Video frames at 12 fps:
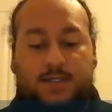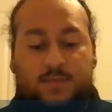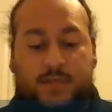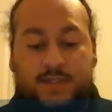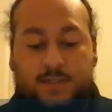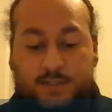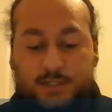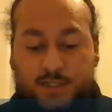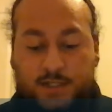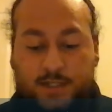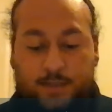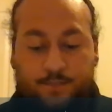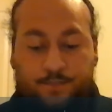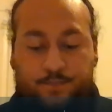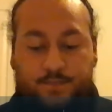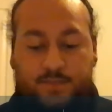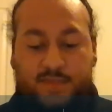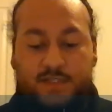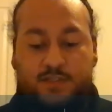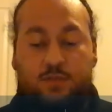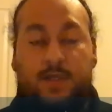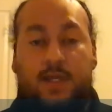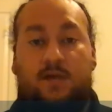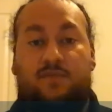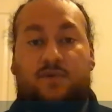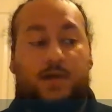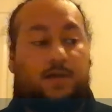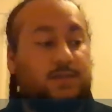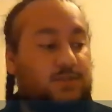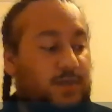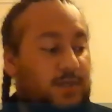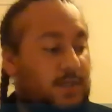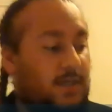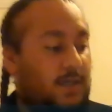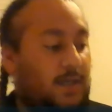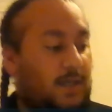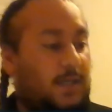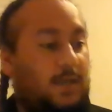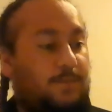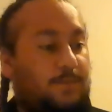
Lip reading: is mental agility. This will be our final string, E.